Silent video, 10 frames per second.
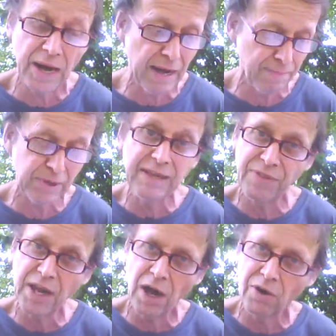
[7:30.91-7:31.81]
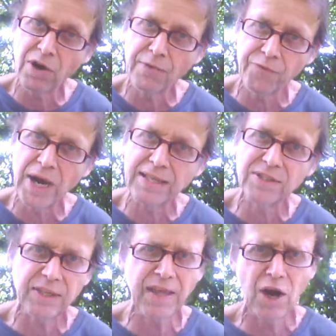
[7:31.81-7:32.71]
And I believe they are all
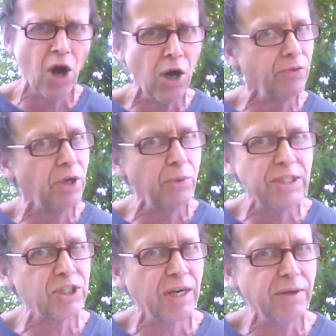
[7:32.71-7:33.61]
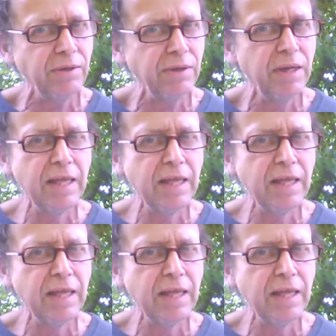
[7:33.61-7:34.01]
friends and they all know each other.